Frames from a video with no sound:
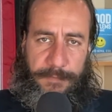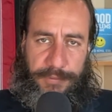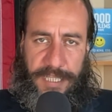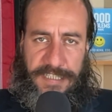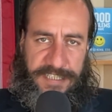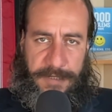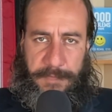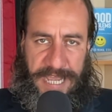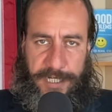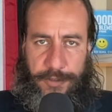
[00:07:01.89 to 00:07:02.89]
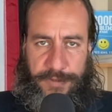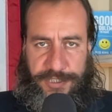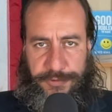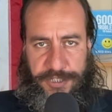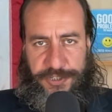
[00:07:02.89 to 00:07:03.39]
place, and manner
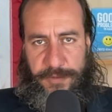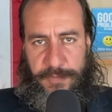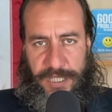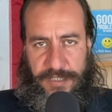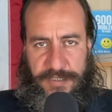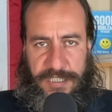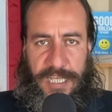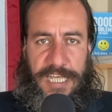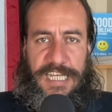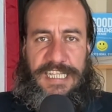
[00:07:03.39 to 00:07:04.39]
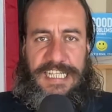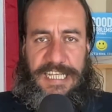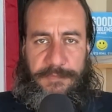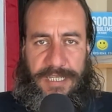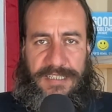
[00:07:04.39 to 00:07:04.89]
restriction means,
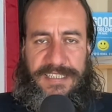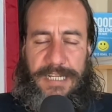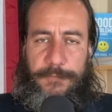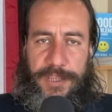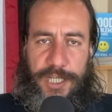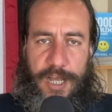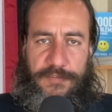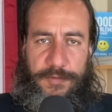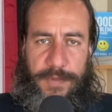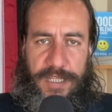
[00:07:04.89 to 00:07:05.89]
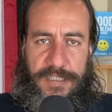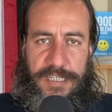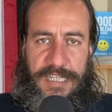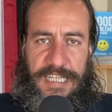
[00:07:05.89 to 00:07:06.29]
it means that when the government